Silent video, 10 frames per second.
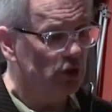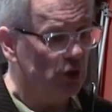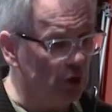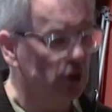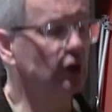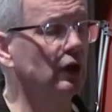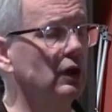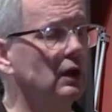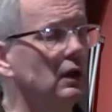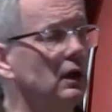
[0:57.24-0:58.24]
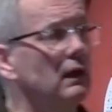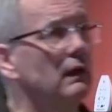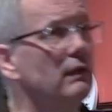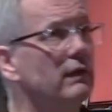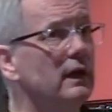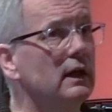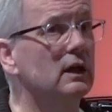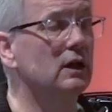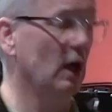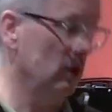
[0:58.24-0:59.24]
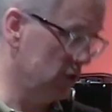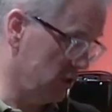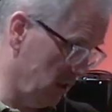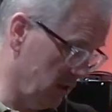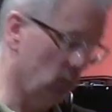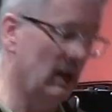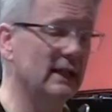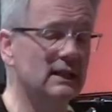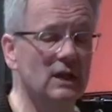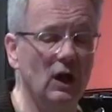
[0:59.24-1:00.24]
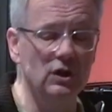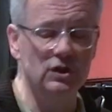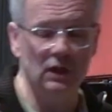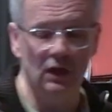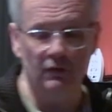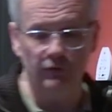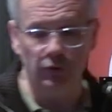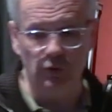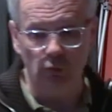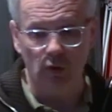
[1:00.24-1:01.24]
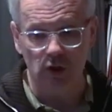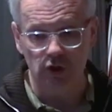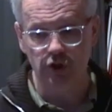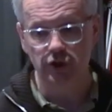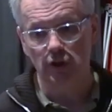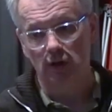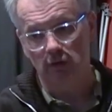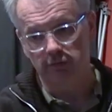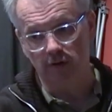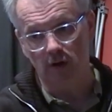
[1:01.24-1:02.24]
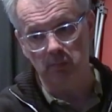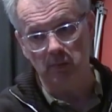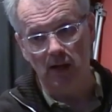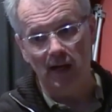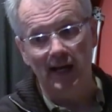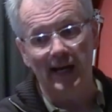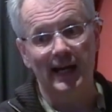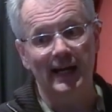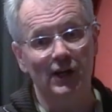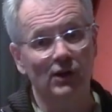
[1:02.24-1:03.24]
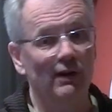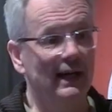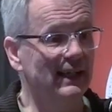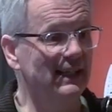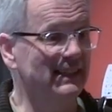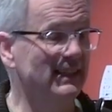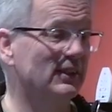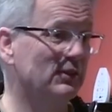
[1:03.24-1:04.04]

took the counsel, the wise counsel of Una Walsh from Cregan